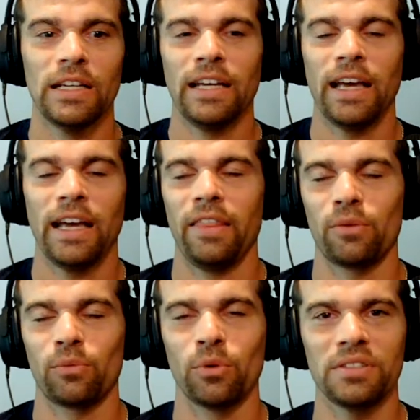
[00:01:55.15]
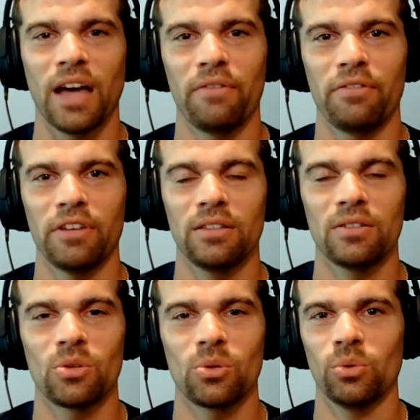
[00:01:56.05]
and then really diving
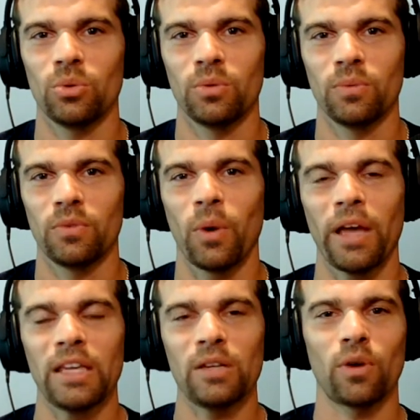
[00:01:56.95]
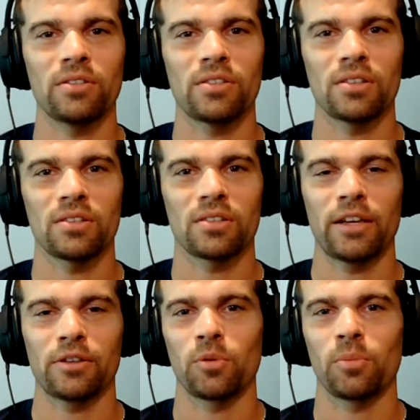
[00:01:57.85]
into the way he runs his
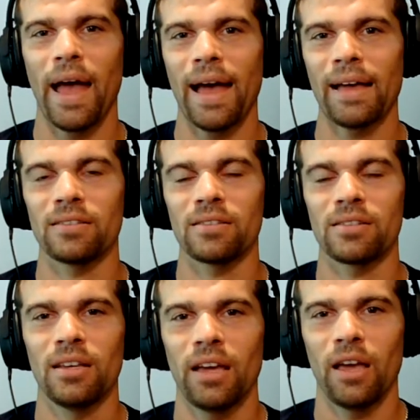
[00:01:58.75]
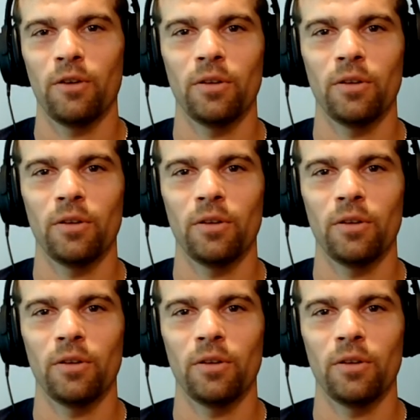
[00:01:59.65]
classroom as a